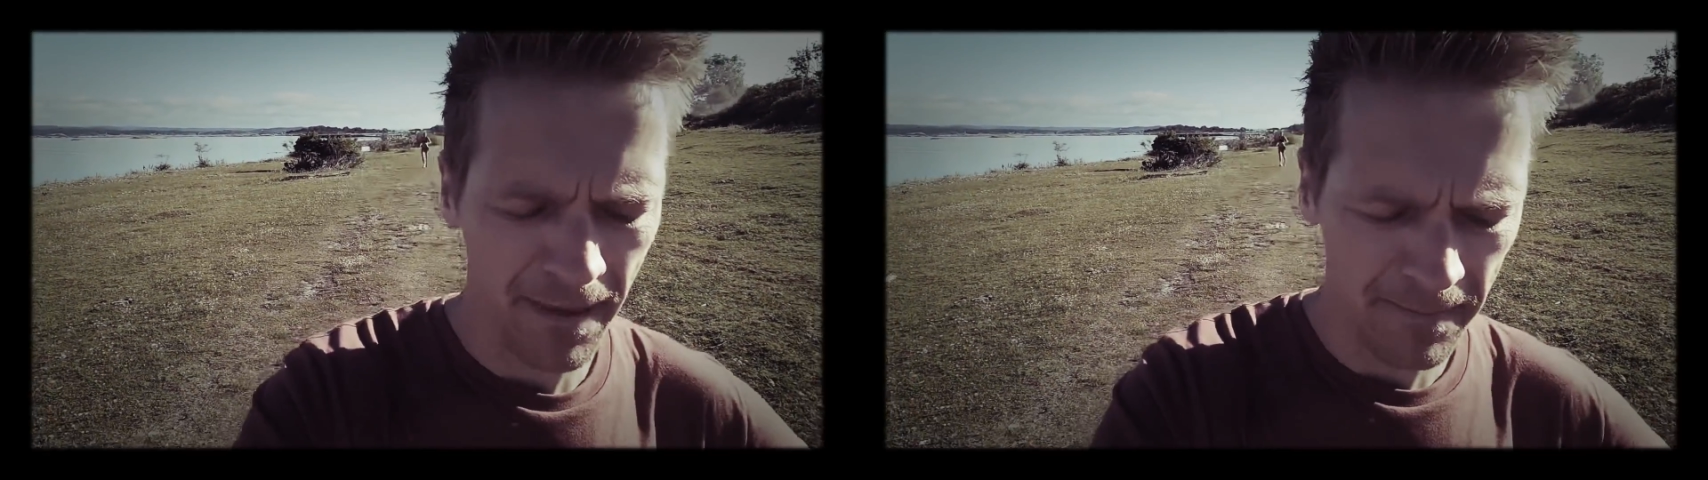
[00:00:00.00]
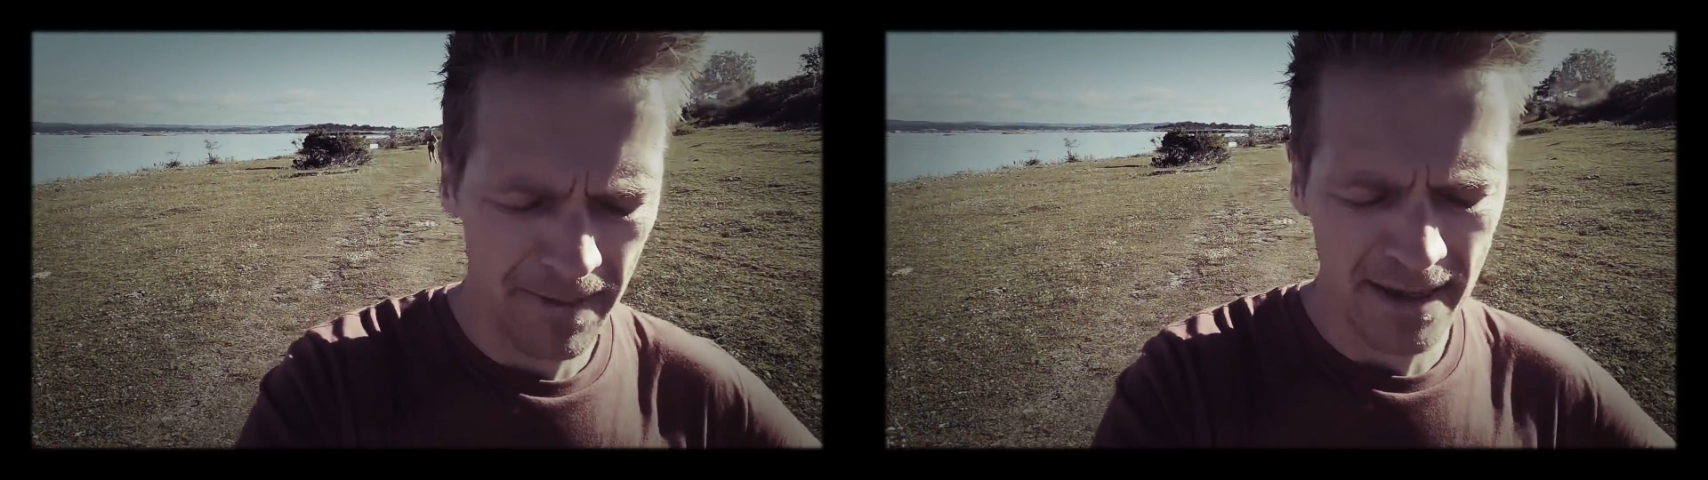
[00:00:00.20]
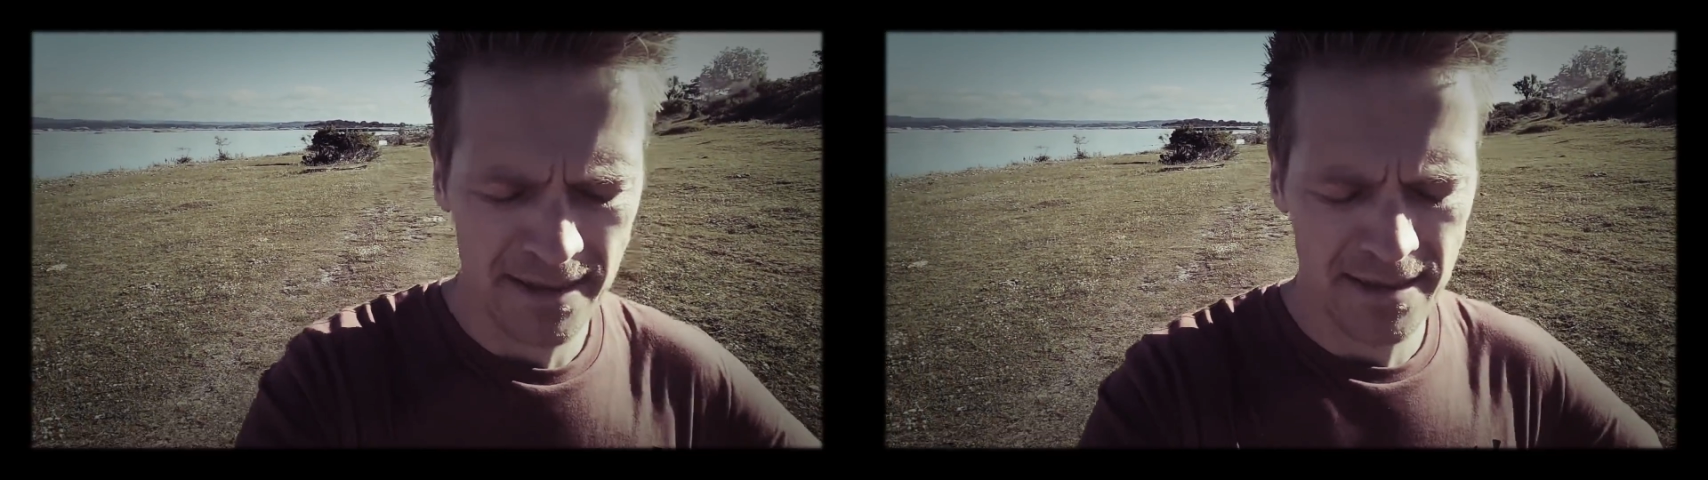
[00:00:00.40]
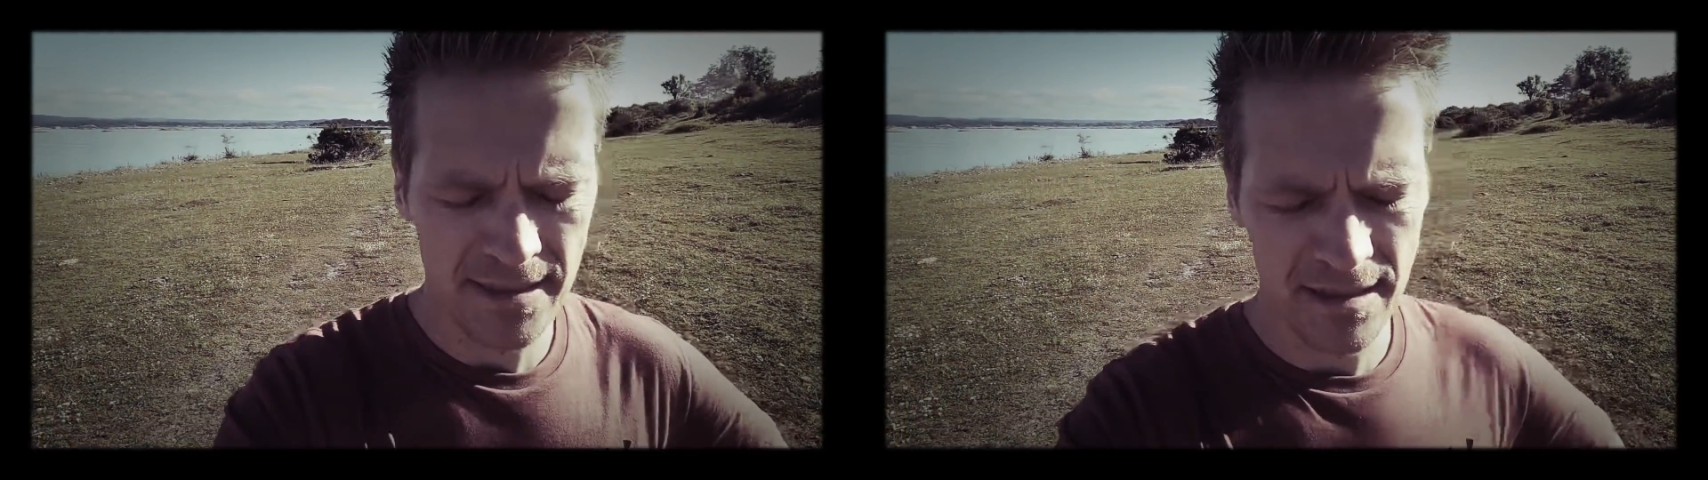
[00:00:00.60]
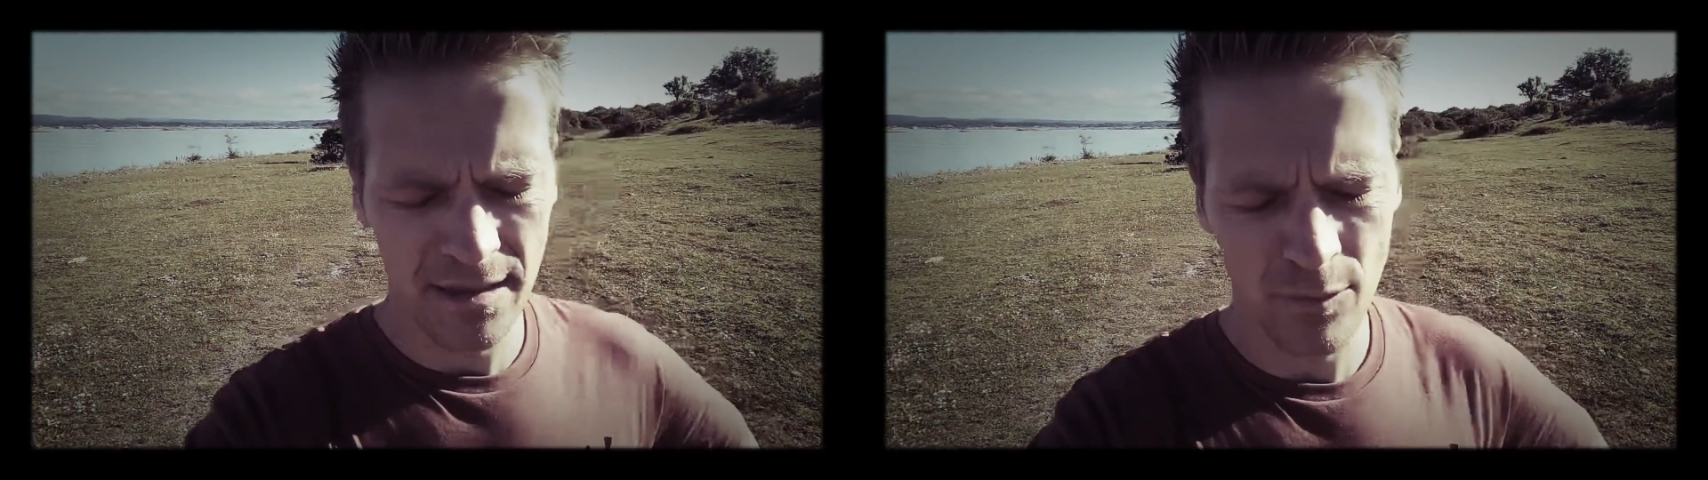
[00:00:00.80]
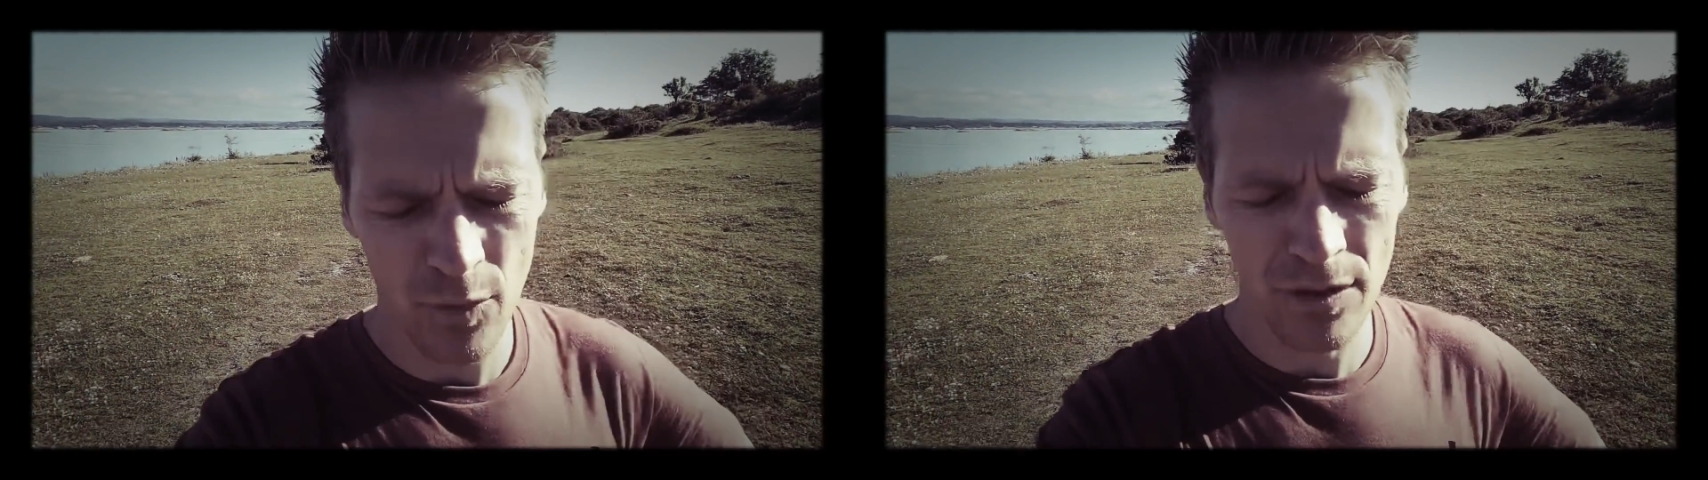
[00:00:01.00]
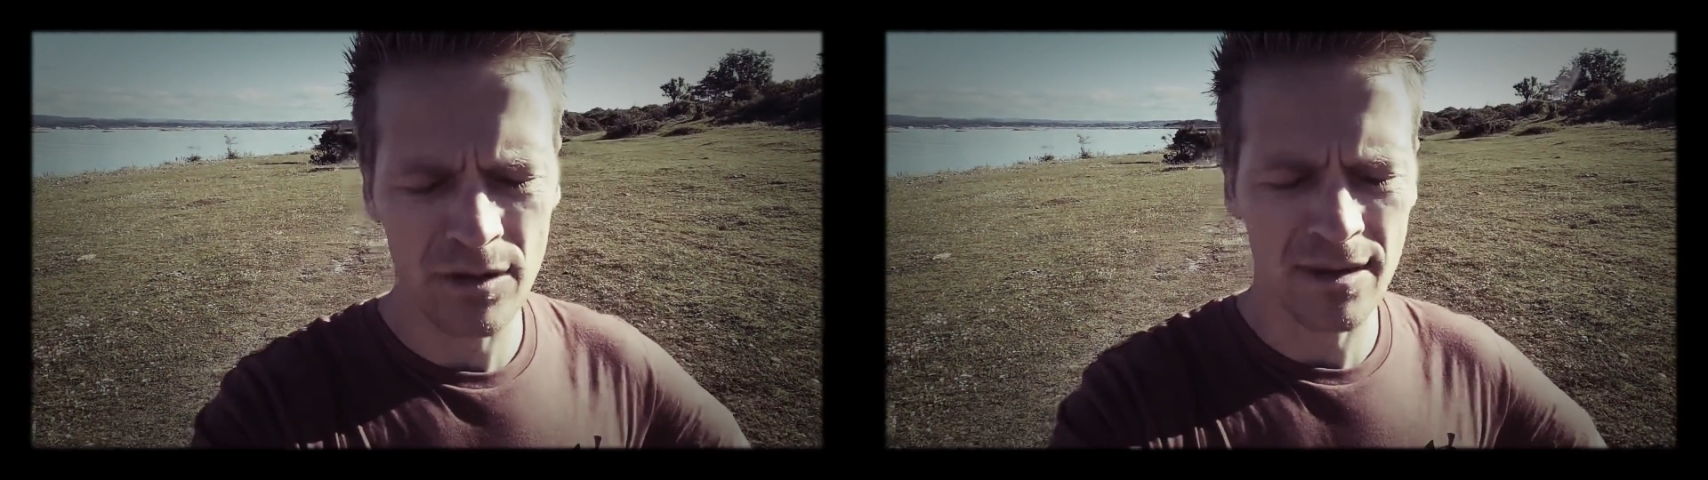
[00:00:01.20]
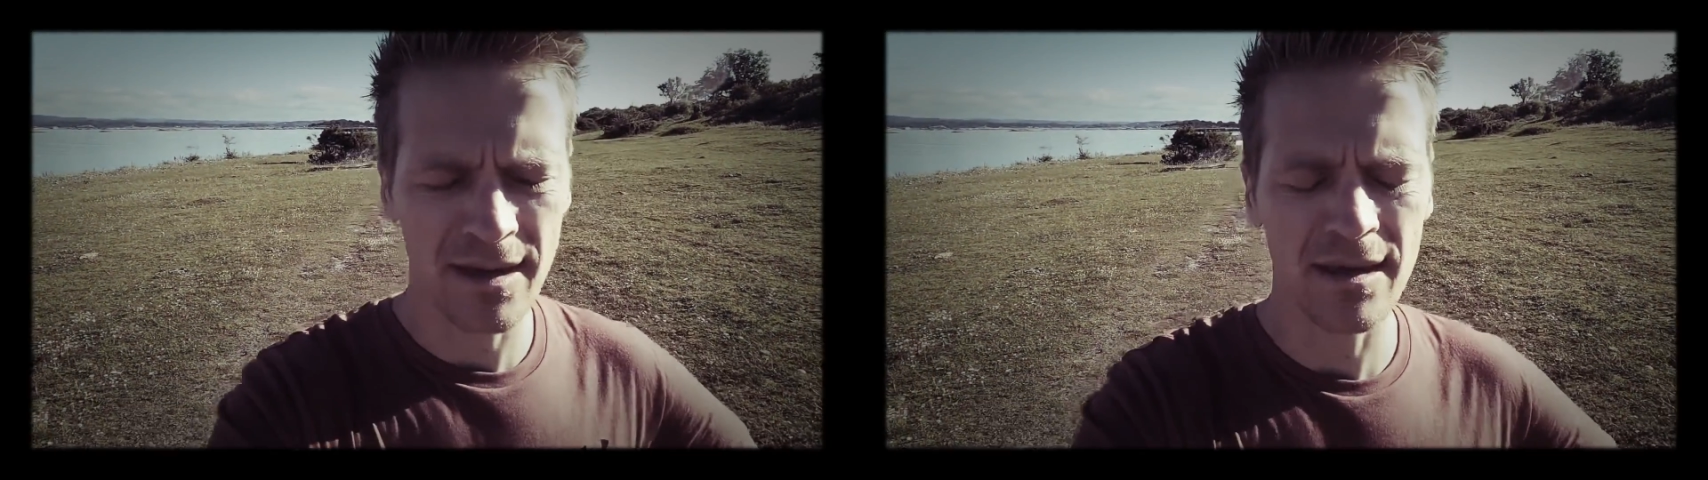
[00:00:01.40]
that's one
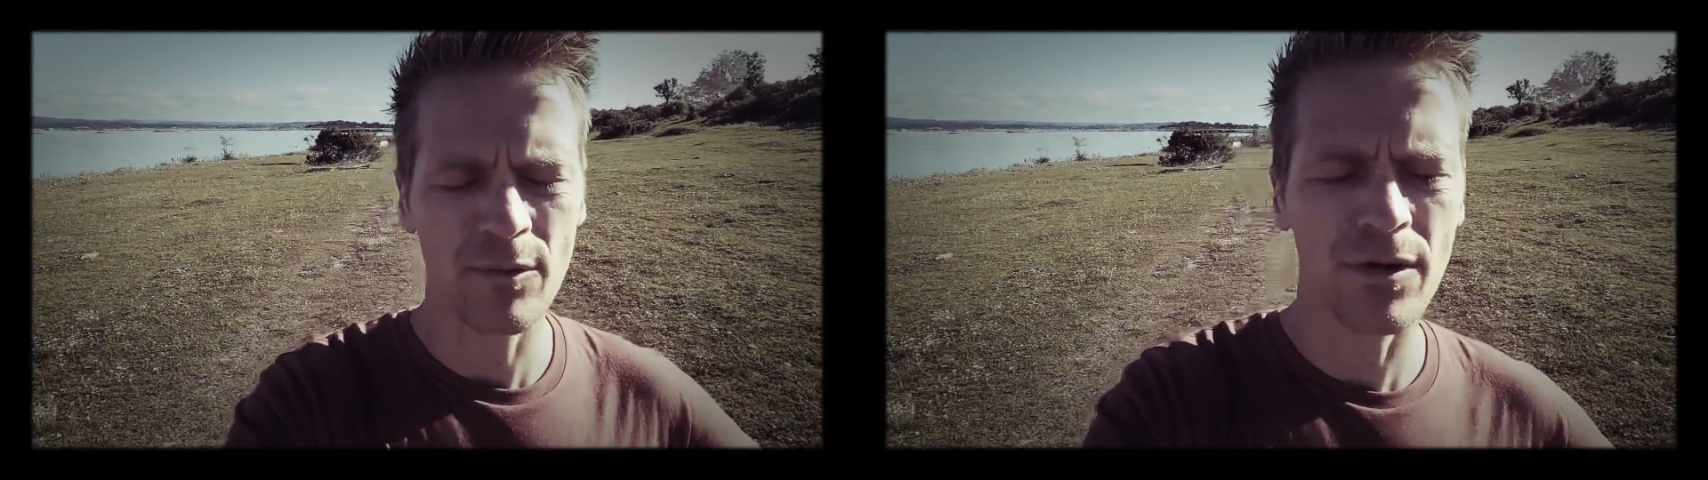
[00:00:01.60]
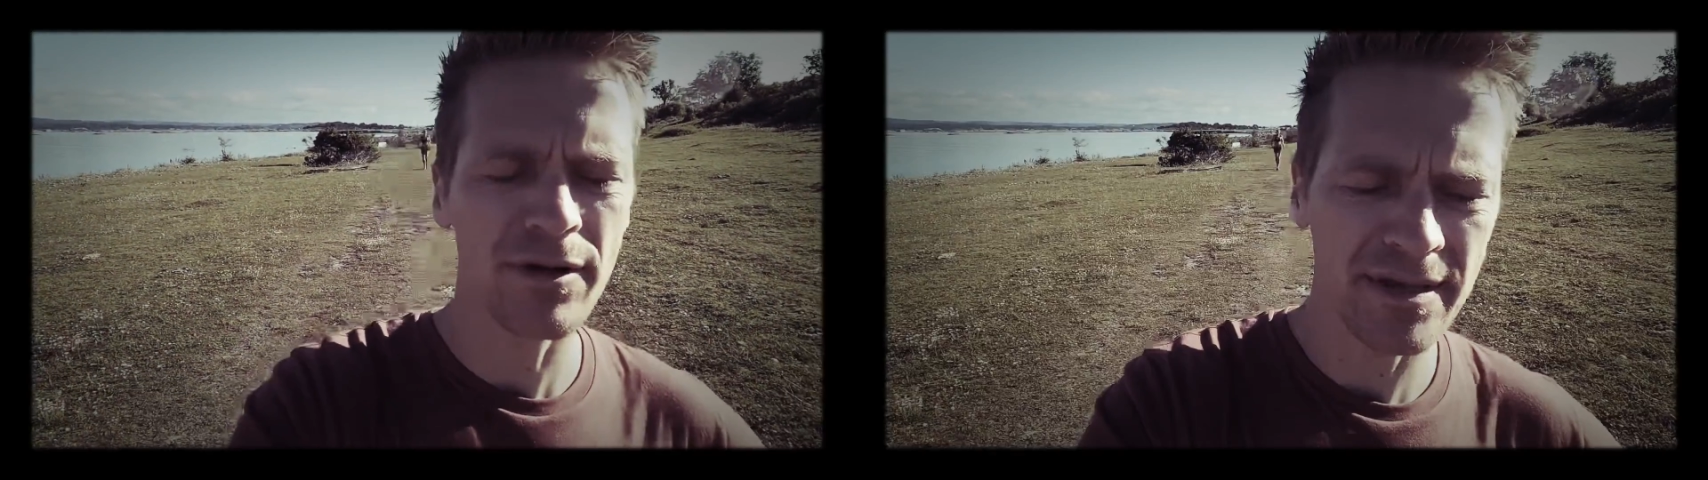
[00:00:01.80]
keyword.